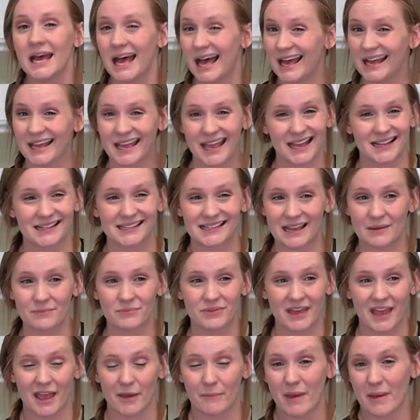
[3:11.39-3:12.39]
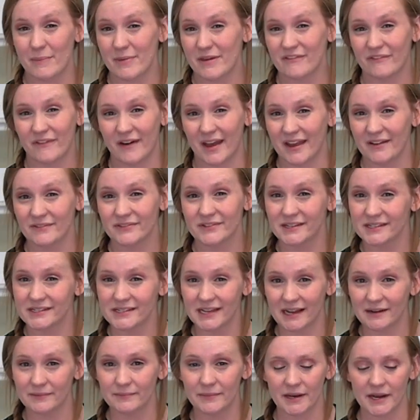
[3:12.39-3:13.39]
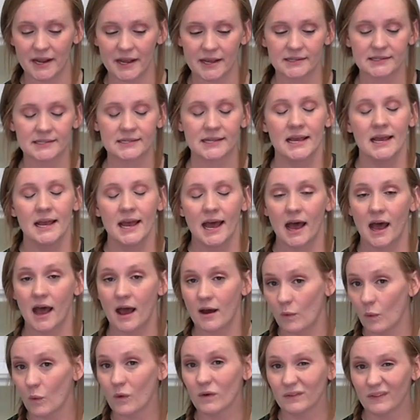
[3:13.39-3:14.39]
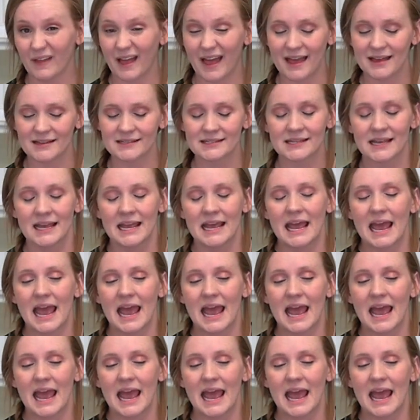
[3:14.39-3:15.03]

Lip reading: Again, same thing, maybe 5 to 10 minutes or less.